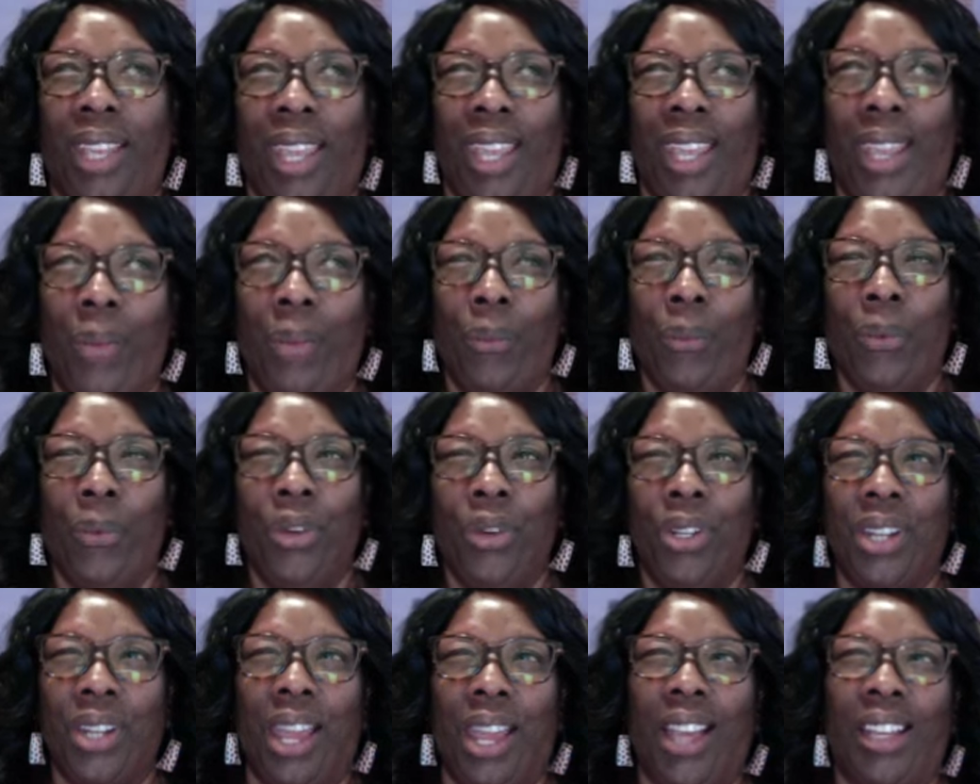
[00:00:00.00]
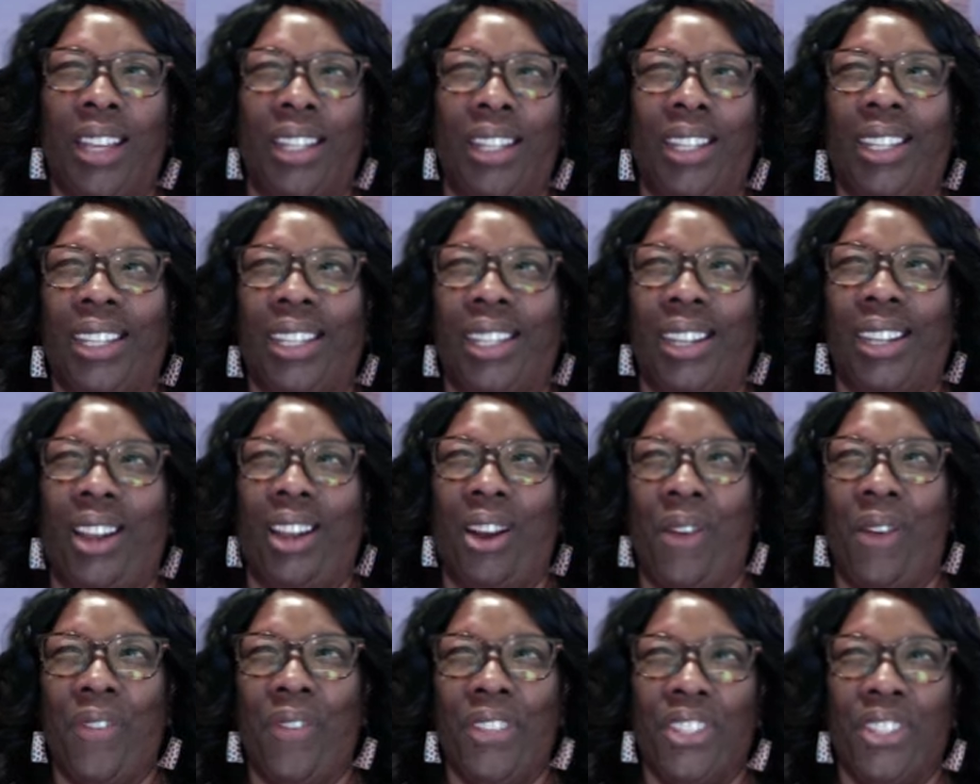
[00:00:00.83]
And we're not going to get
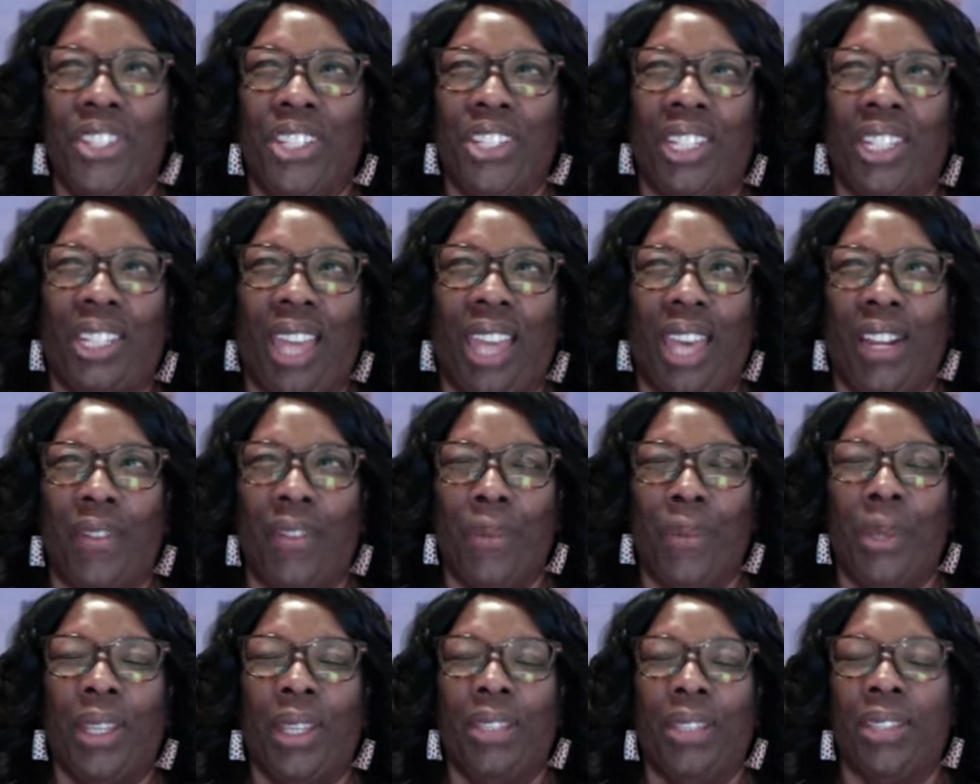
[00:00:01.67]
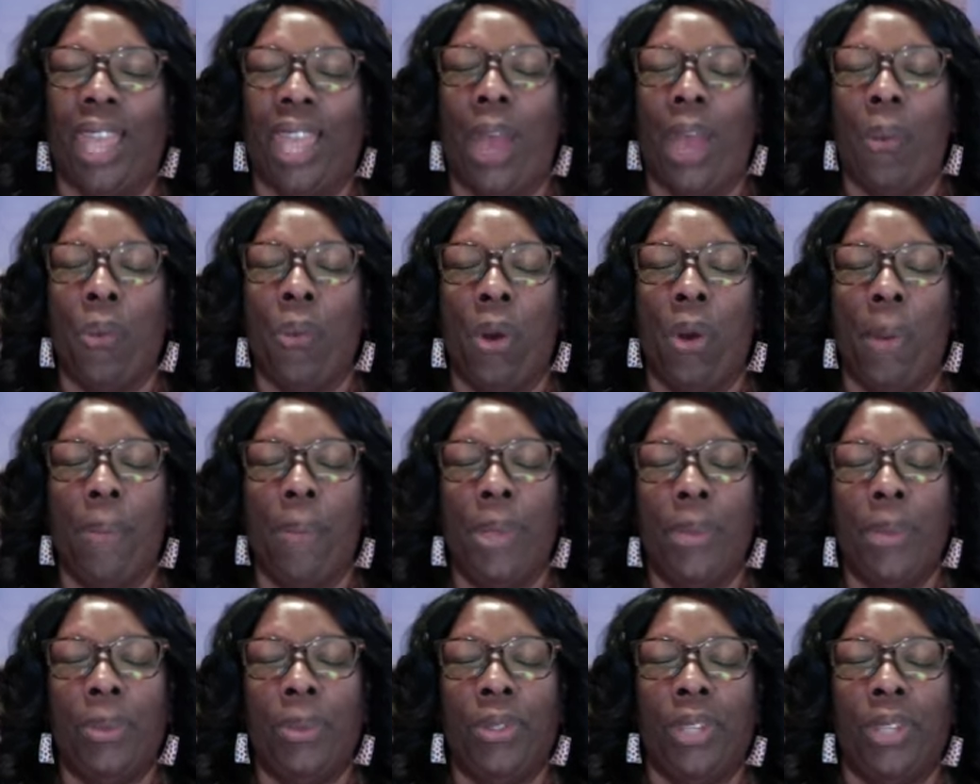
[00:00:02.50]
off into a lot of it because I want
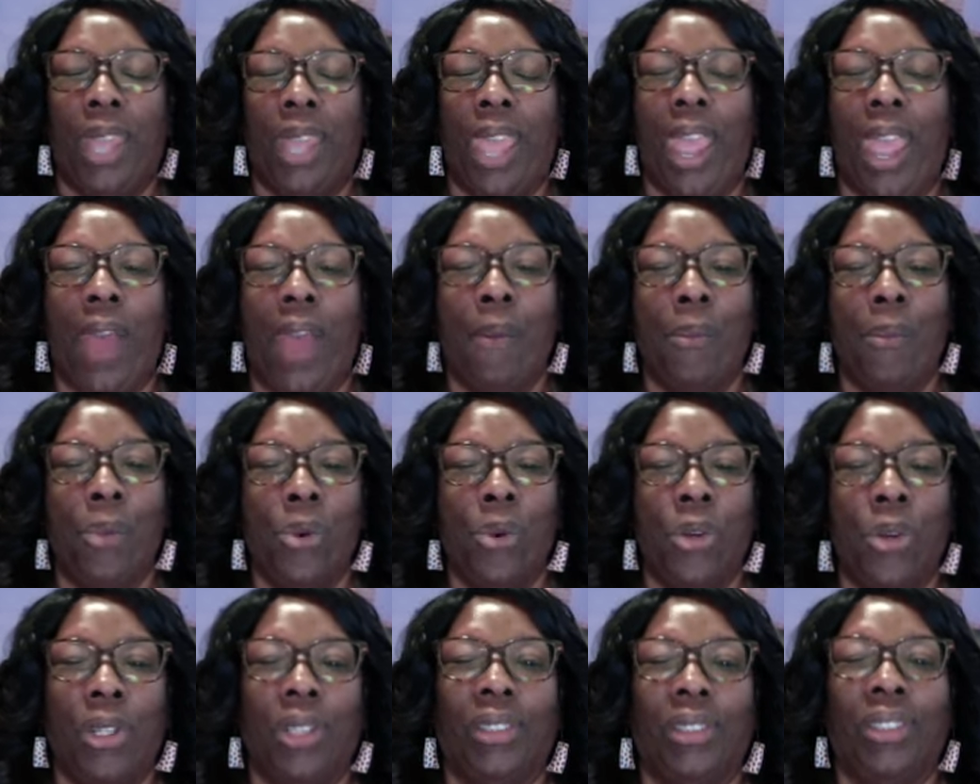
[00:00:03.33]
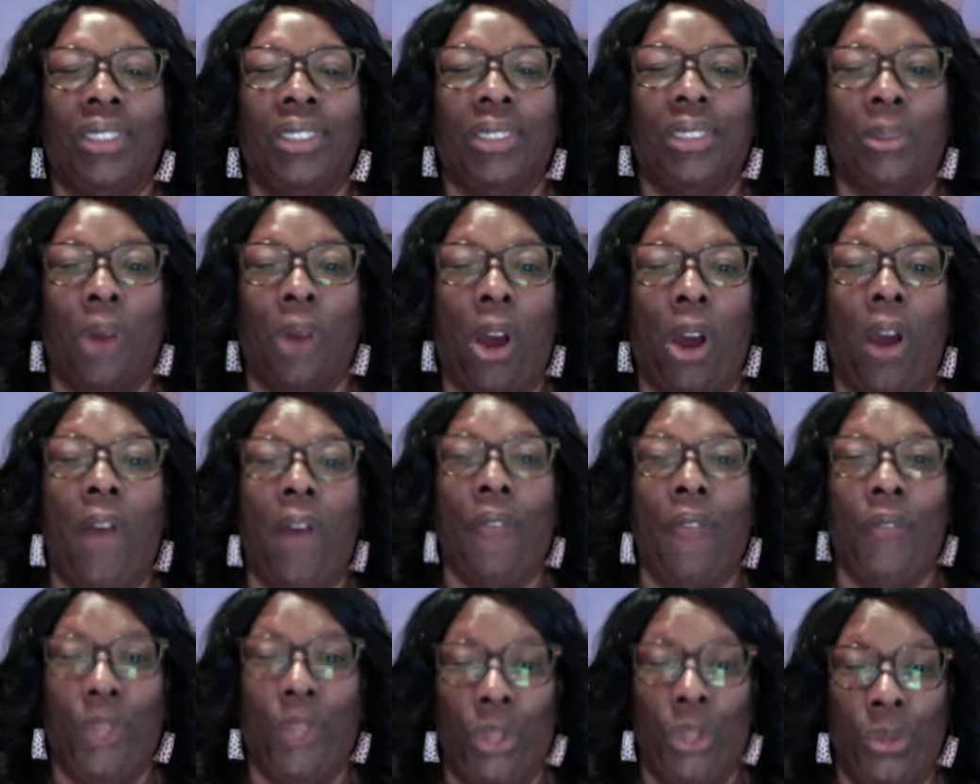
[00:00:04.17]
people to have more
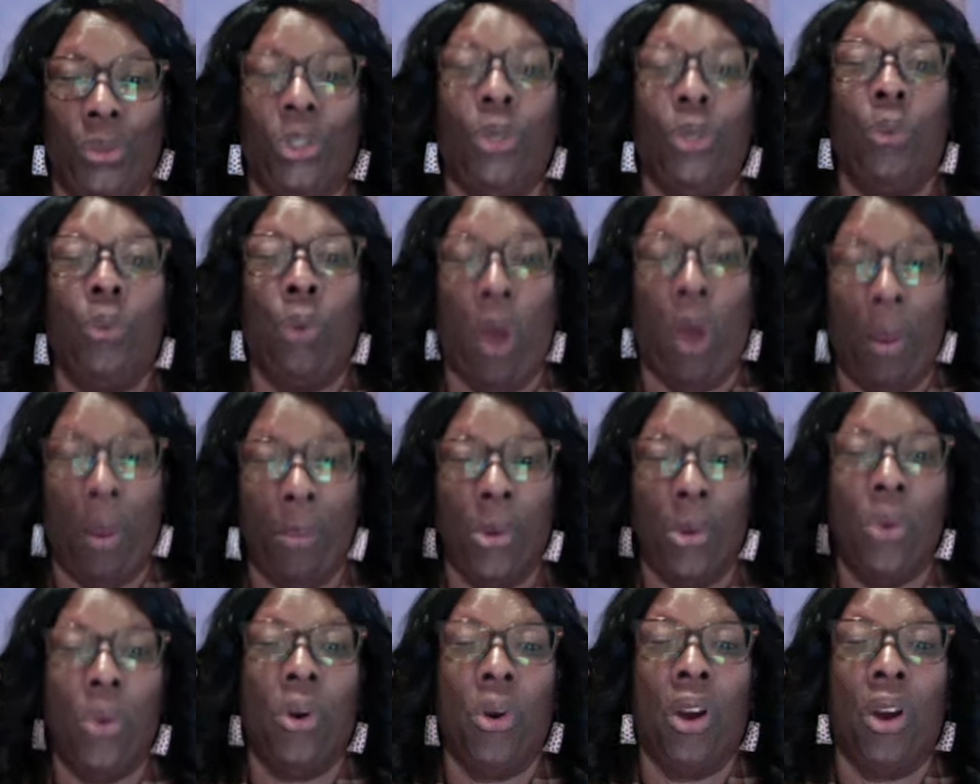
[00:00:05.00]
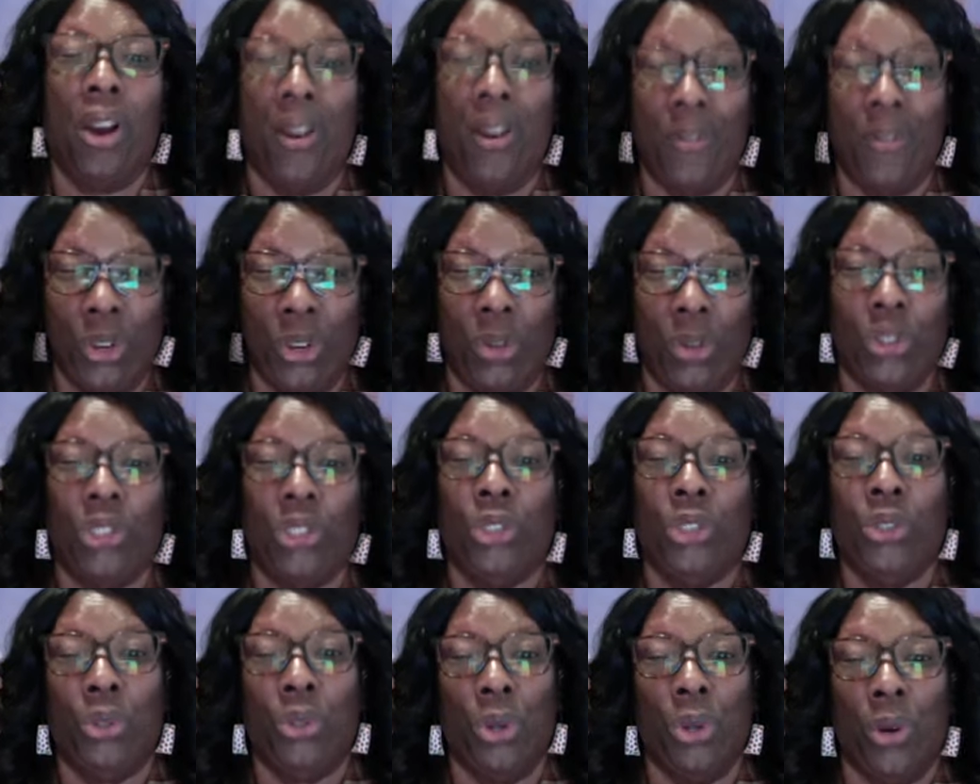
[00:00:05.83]
of you, to want more of your
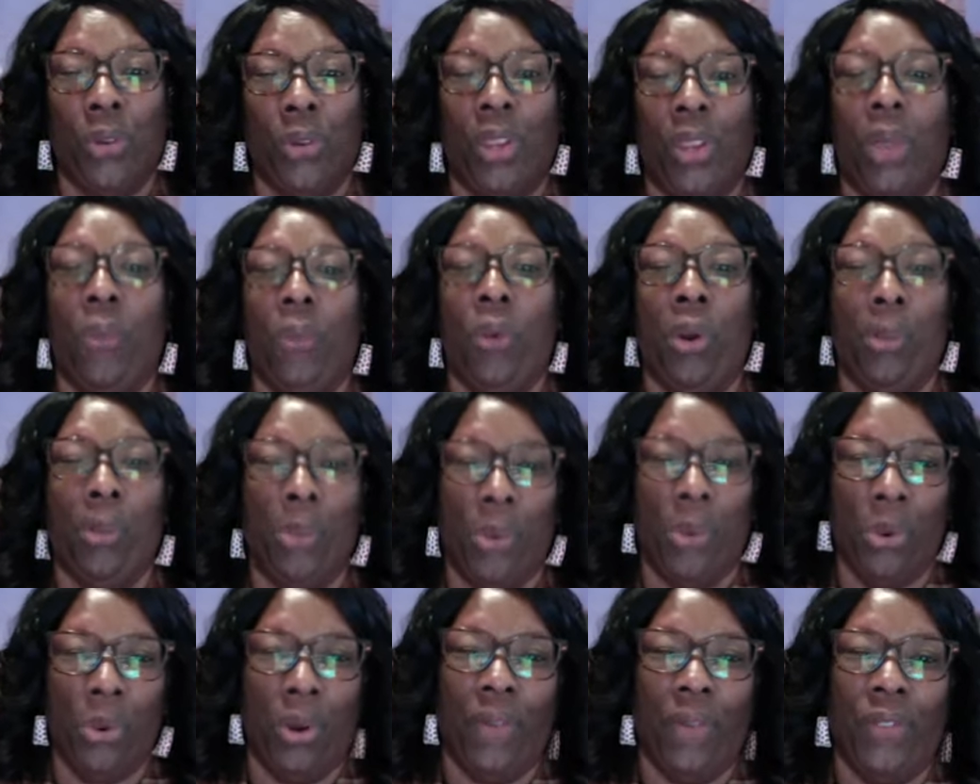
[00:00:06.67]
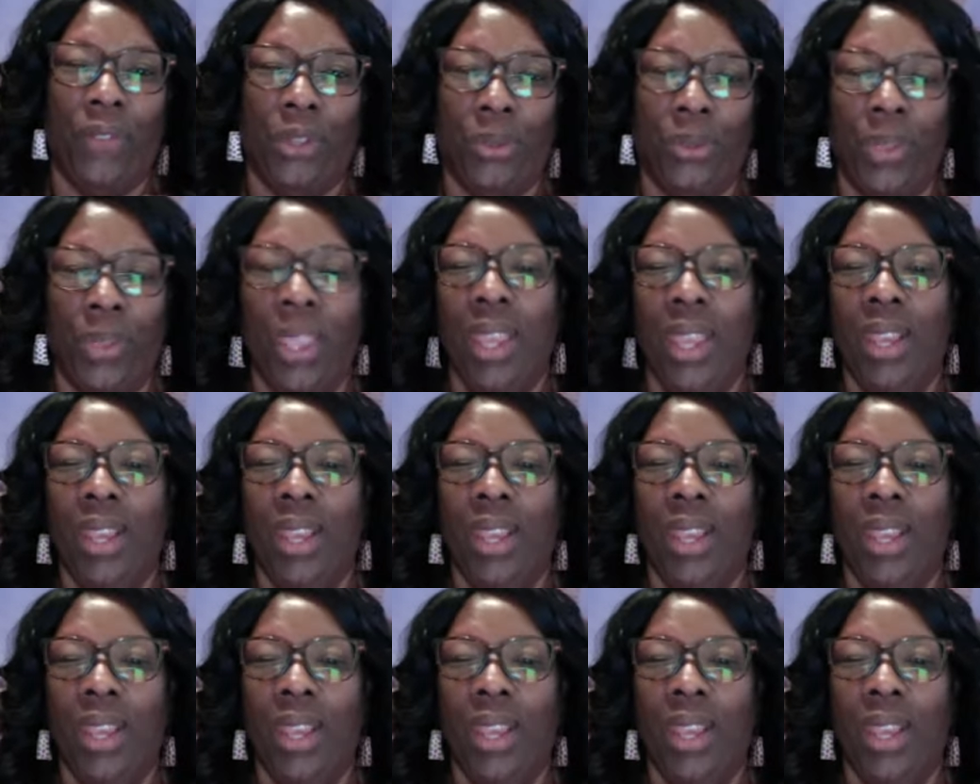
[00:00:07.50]
story and want more of you.